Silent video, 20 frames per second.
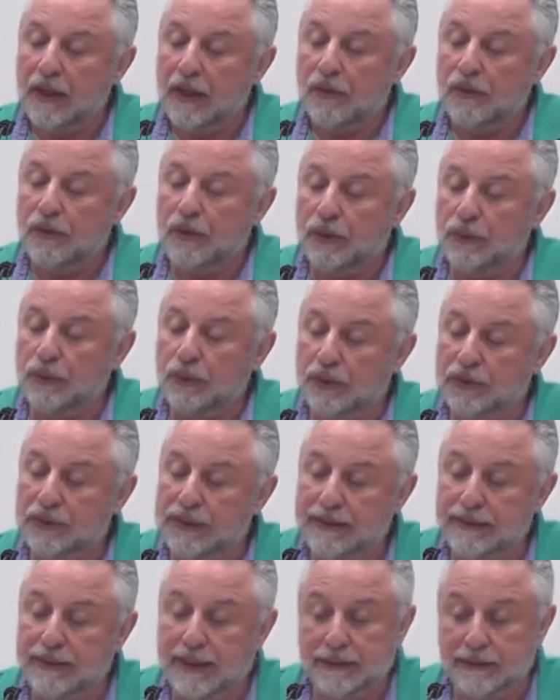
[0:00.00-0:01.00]
Though not
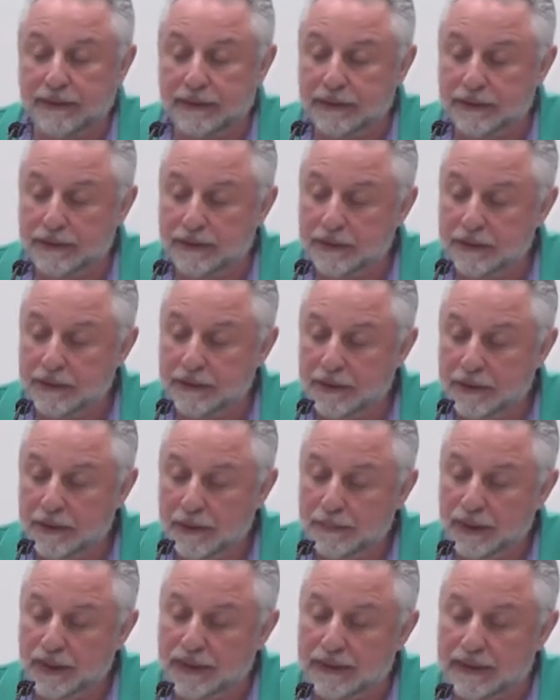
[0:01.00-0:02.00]
yet ended,
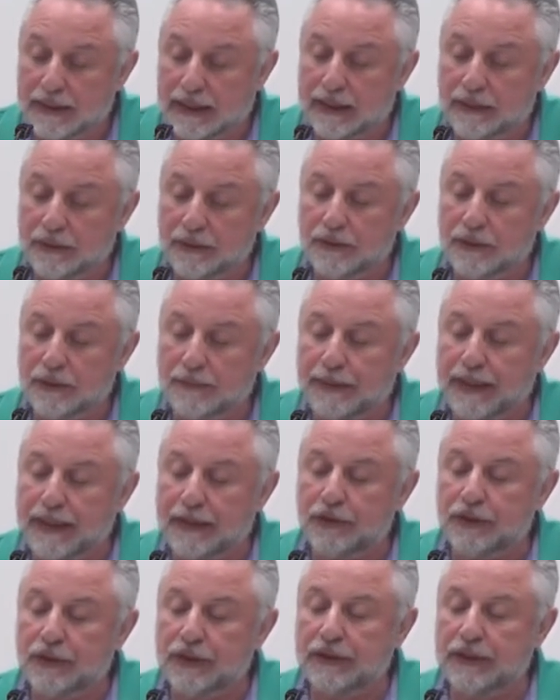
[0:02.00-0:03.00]
but now the
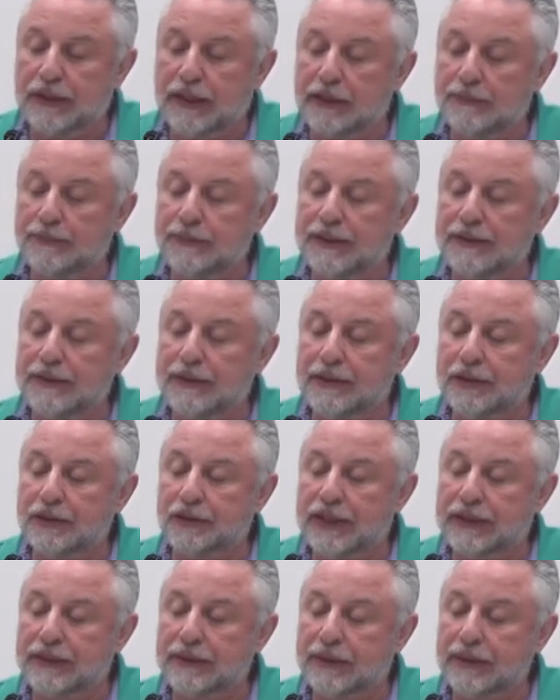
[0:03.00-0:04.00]
patient helps us
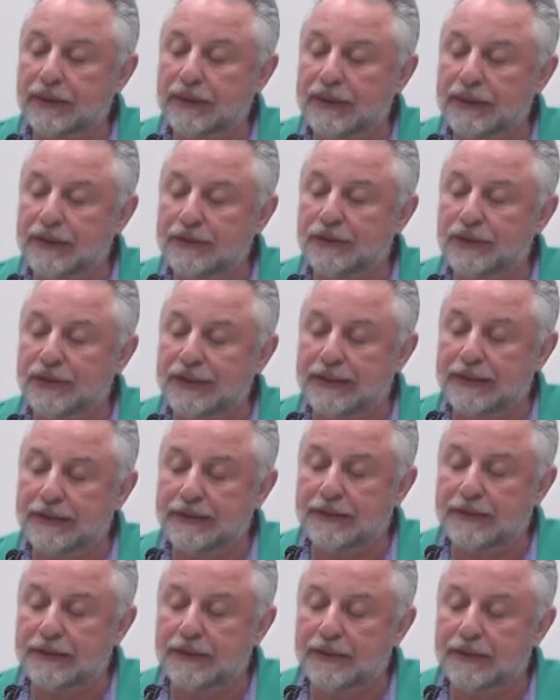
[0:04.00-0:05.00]
energetically. His
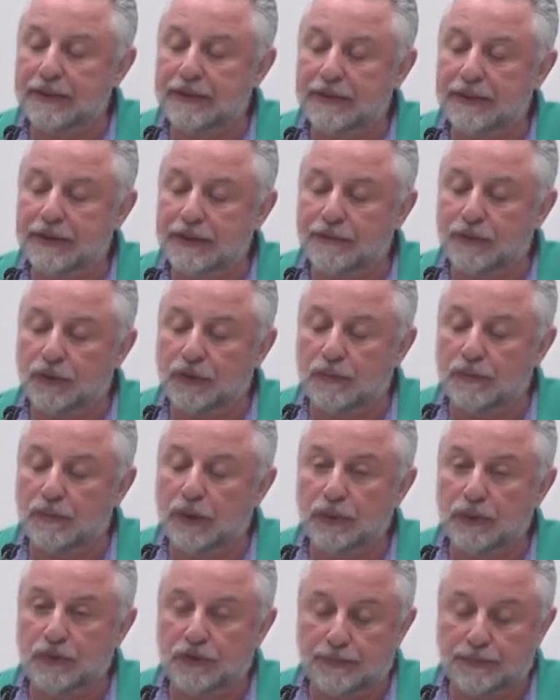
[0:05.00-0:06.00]
resistance is for the
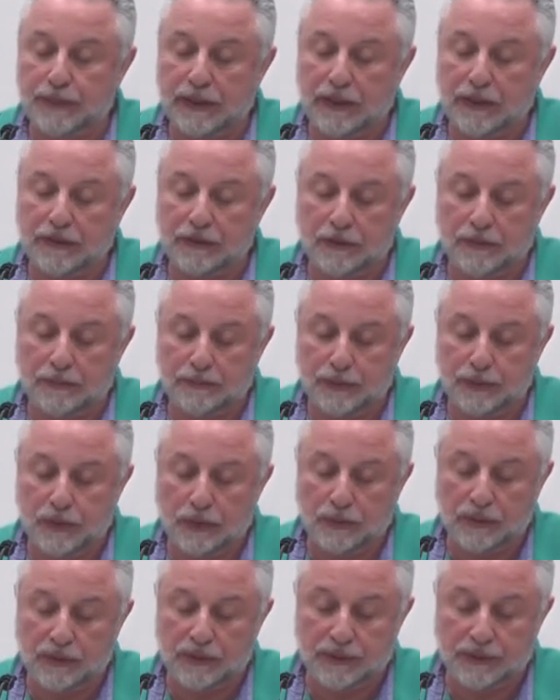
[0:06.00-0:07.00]
most part
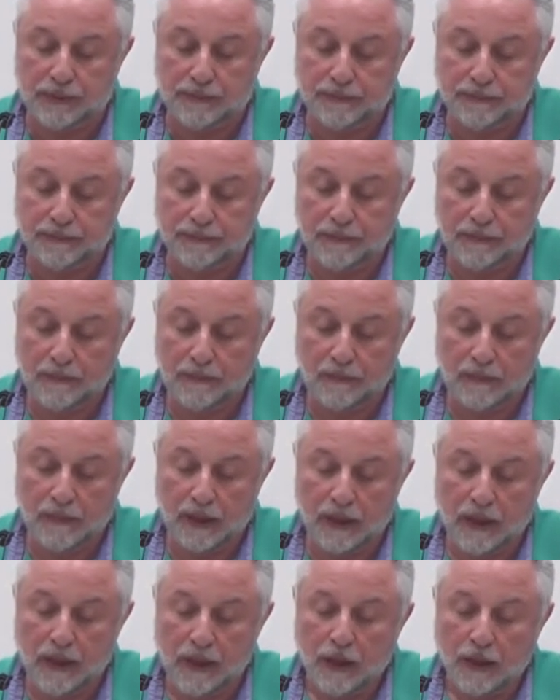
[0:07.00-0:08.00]
broken.
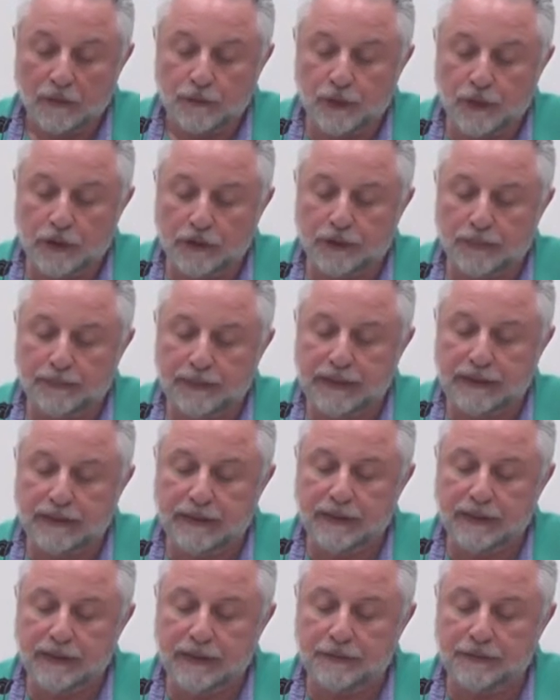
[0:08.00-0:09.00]
Freud
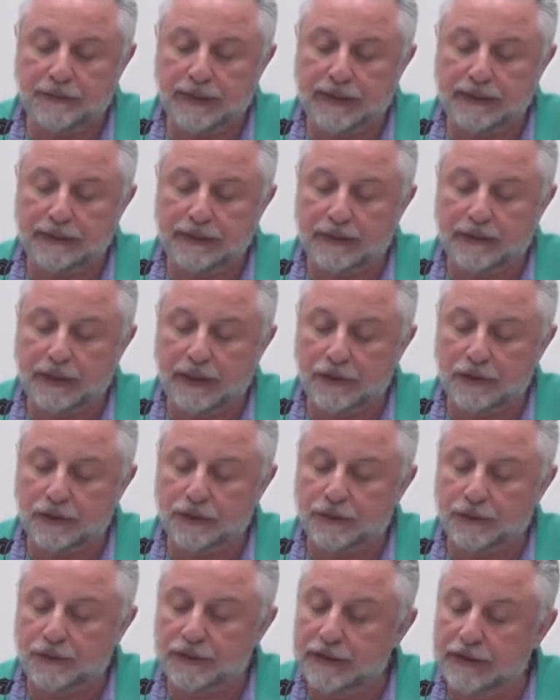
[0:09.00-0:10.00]
repeatedly defined the task
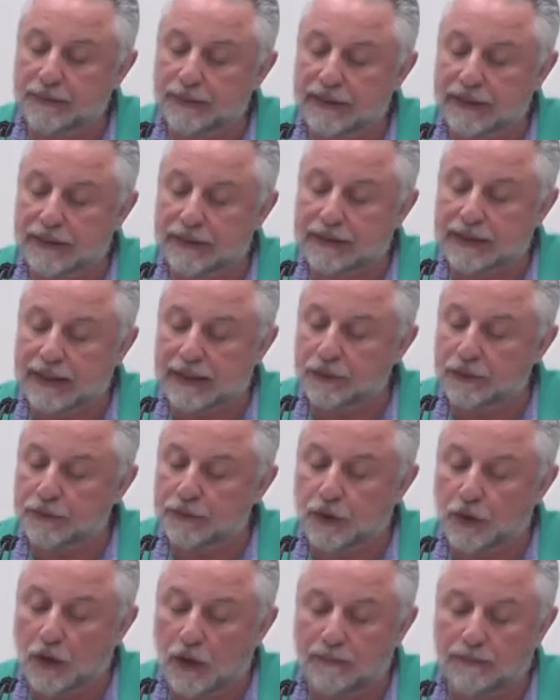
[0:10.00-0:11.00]
of treatment as that
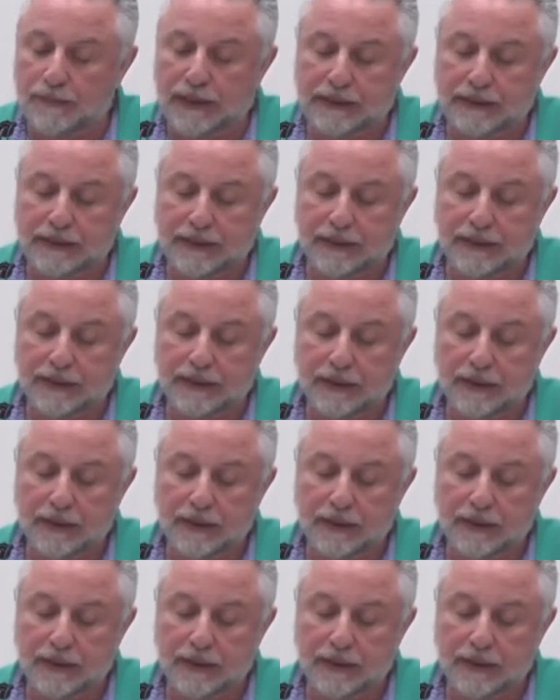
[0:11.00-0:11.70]
of combating